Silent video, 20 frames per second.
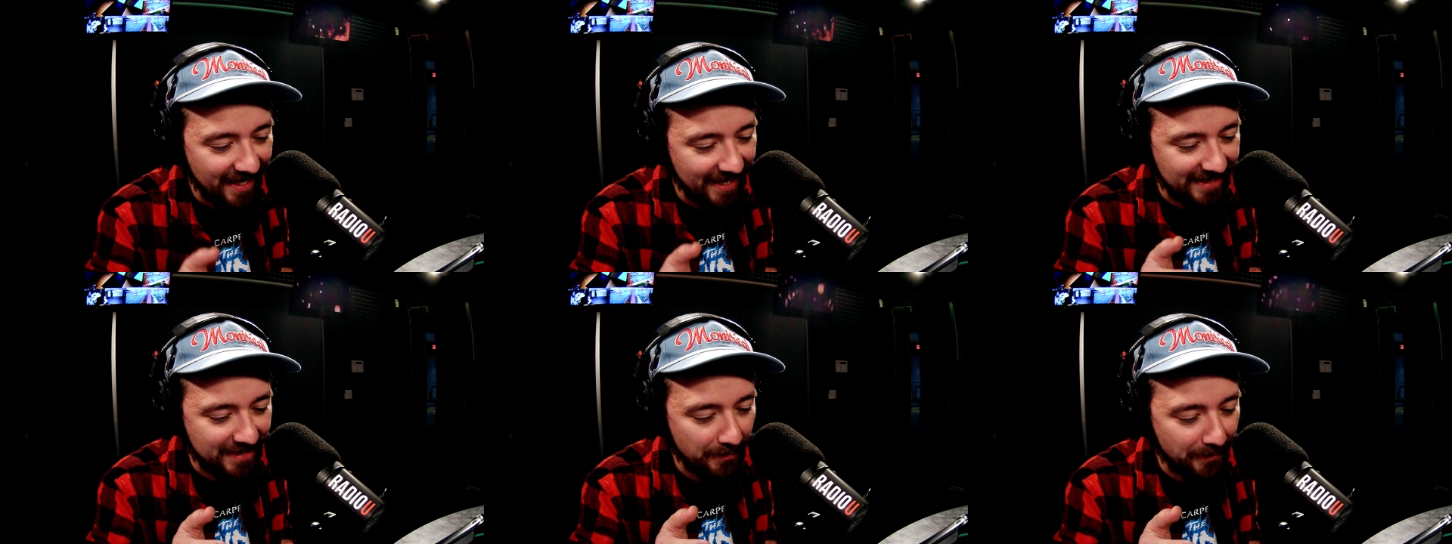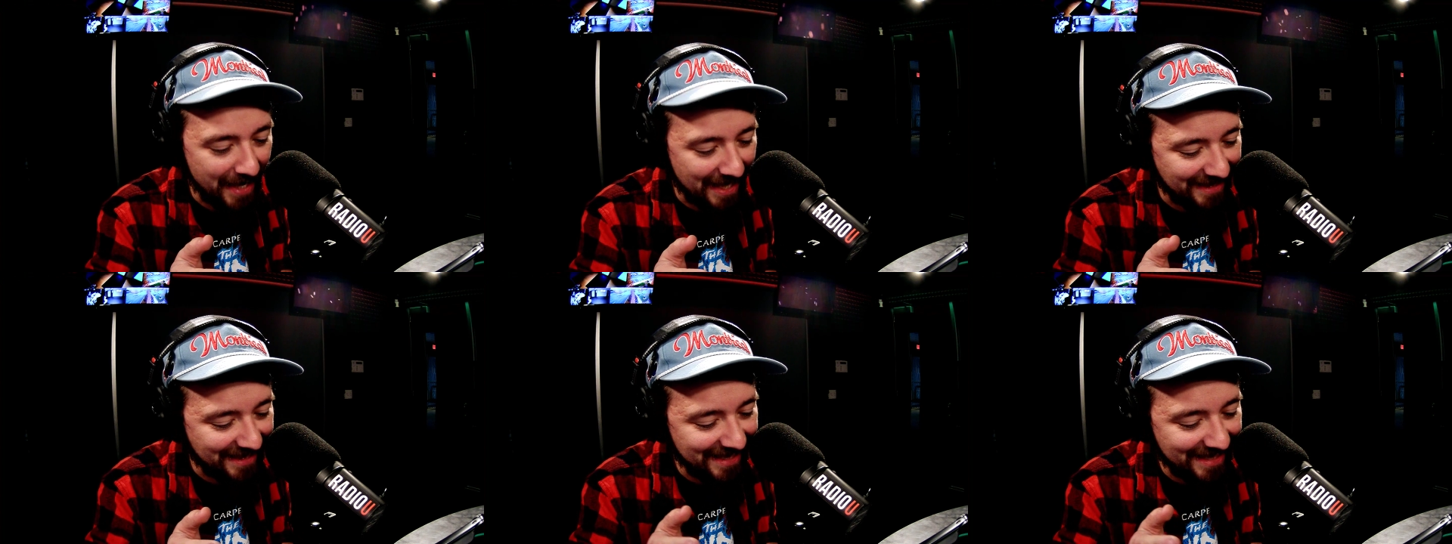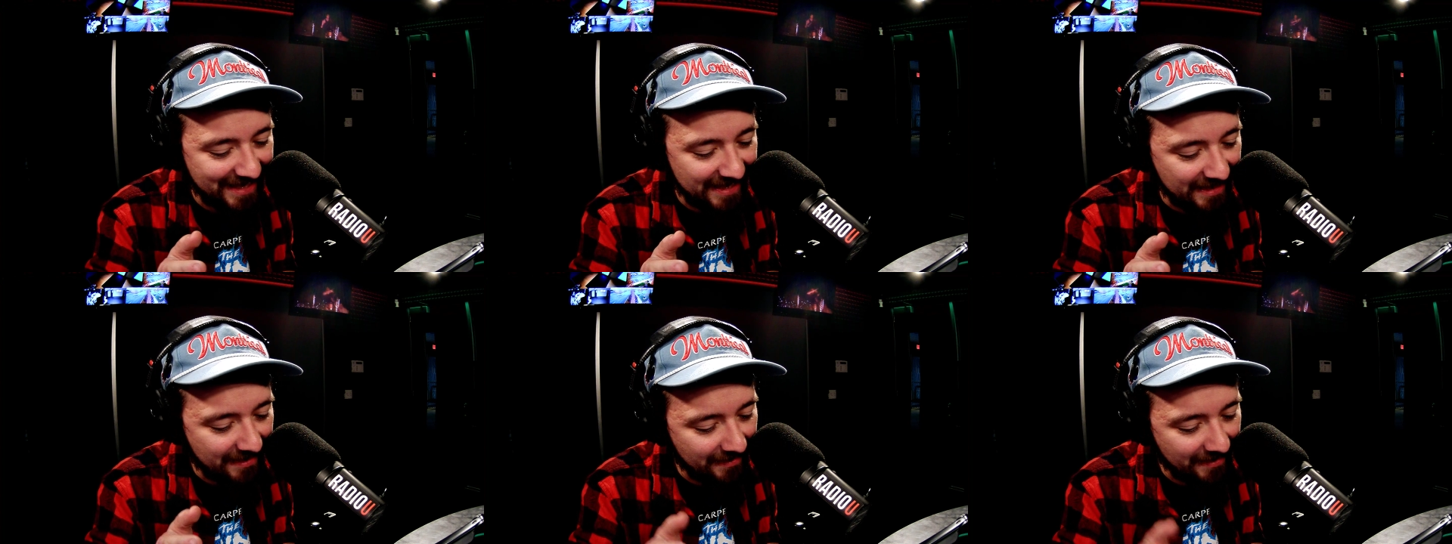It's about
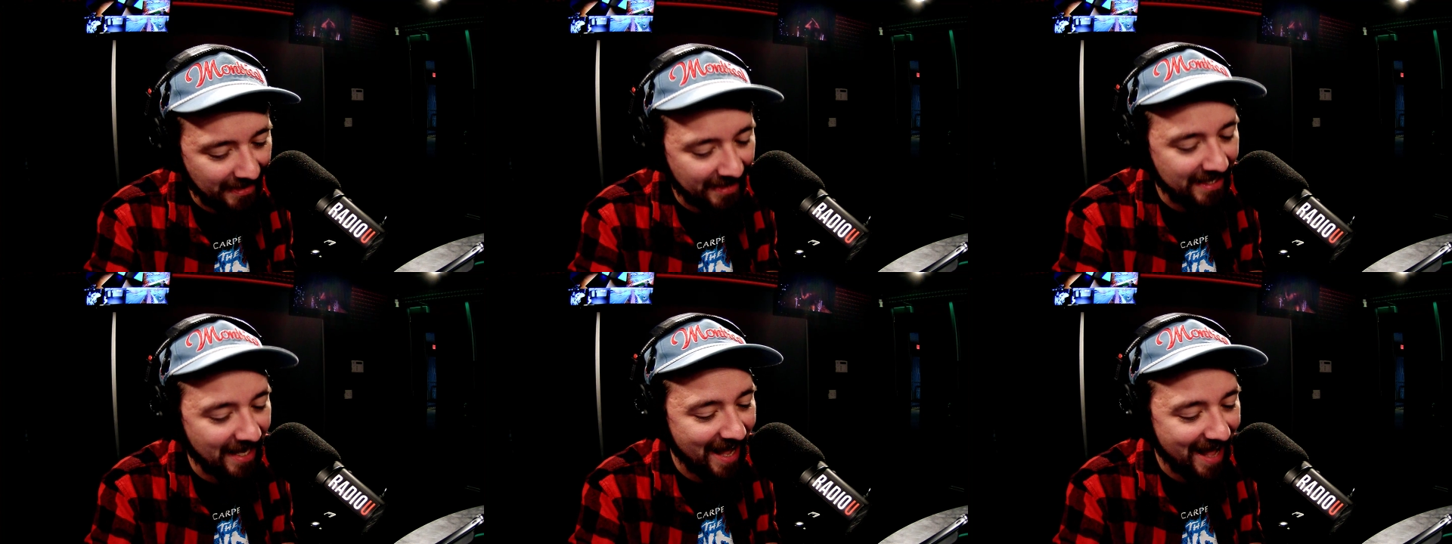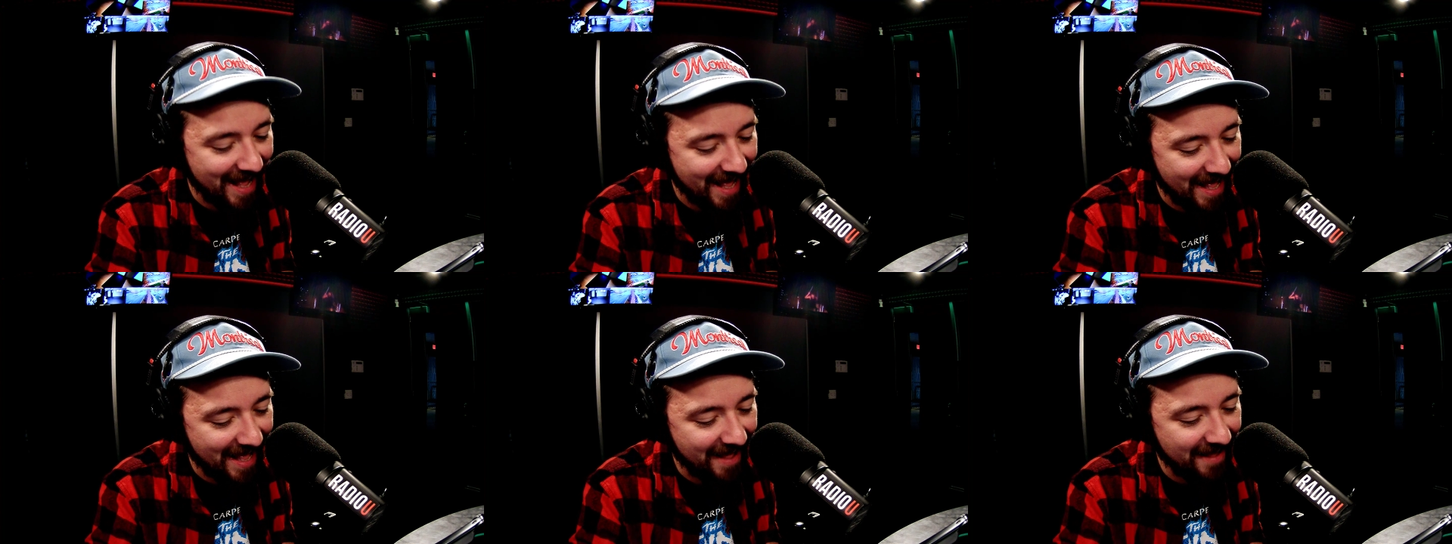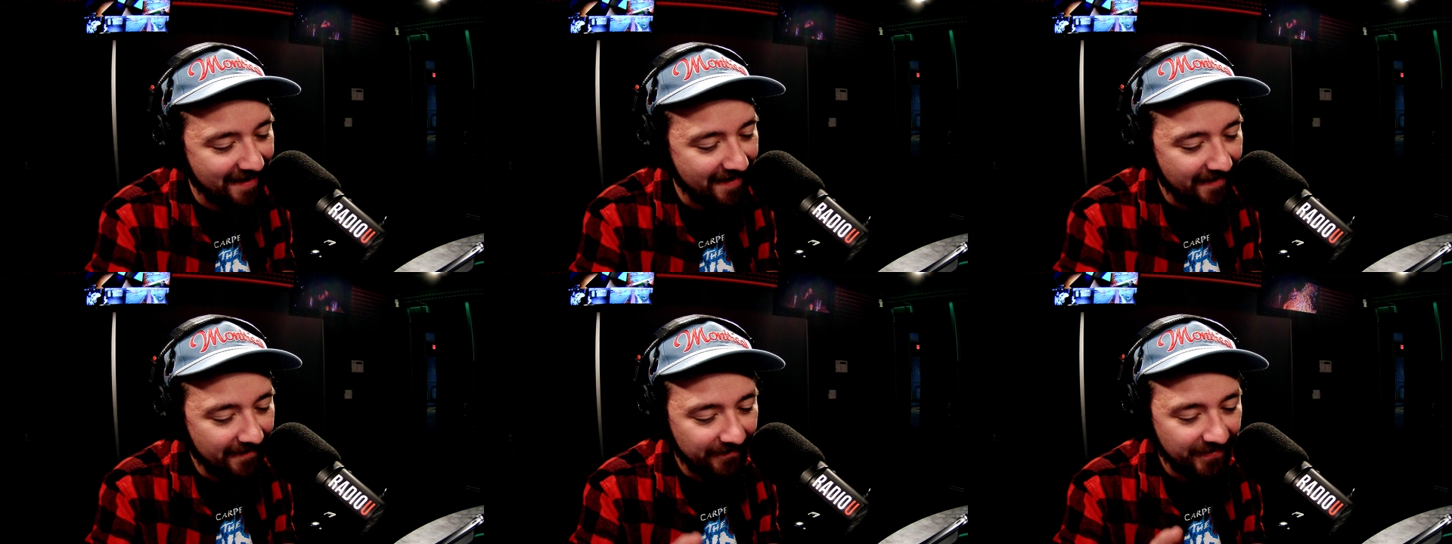the, the
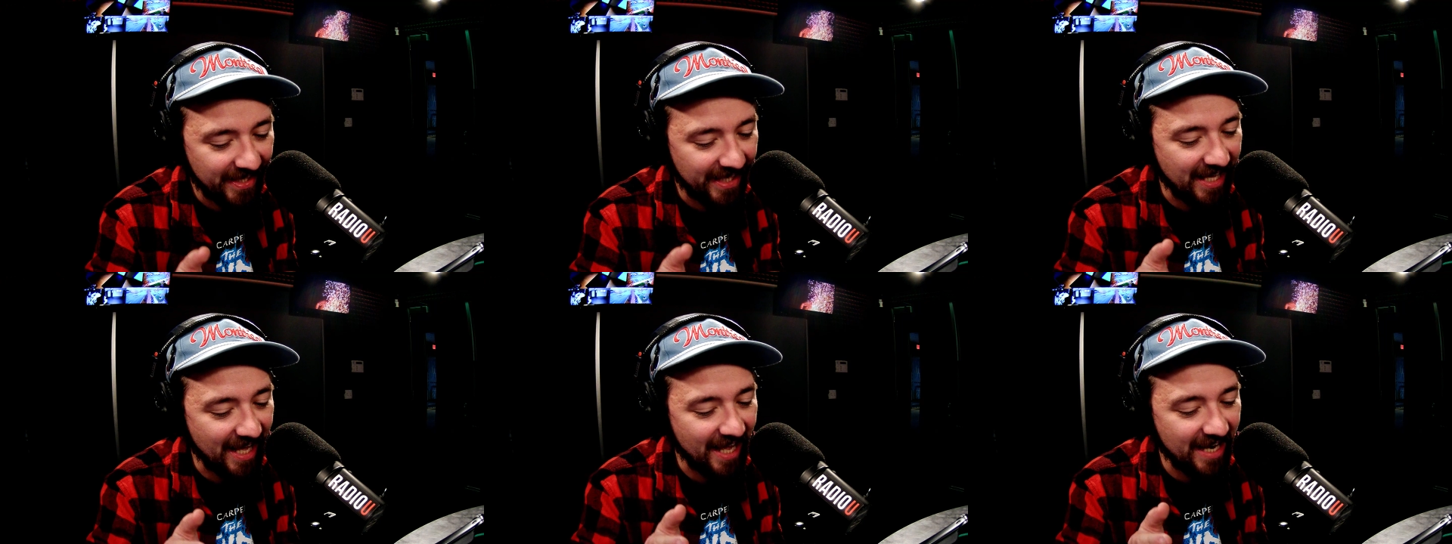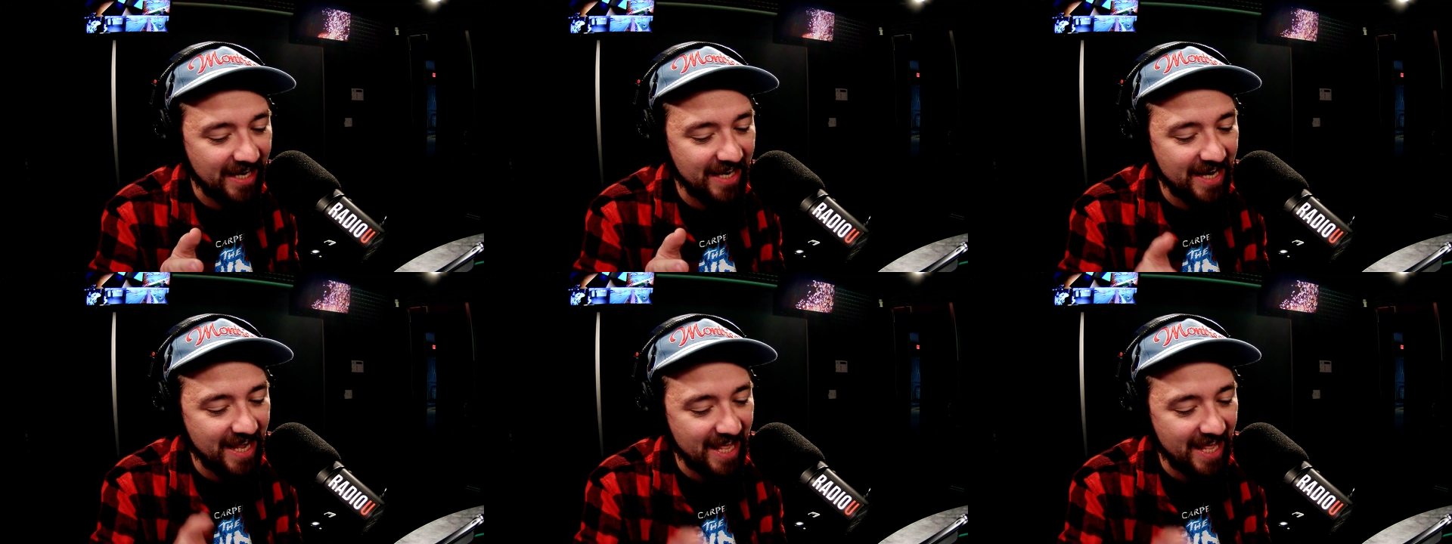guy that got